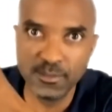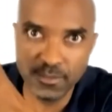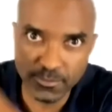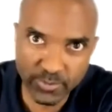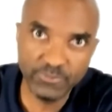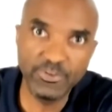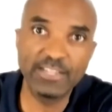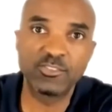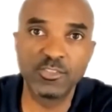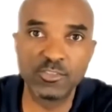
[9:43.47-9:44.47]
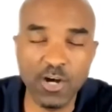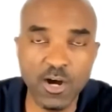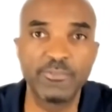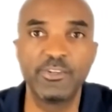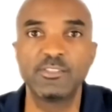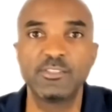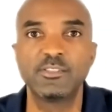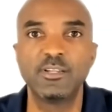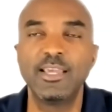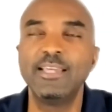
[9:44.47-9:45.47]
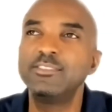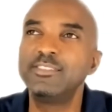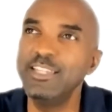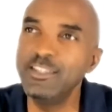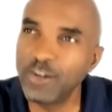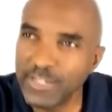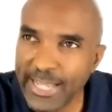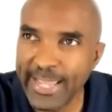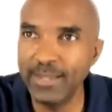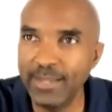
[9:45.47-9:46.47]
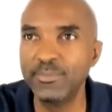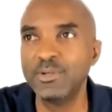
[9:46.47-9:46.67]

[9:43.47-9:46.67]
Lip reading: the professor's office and see your name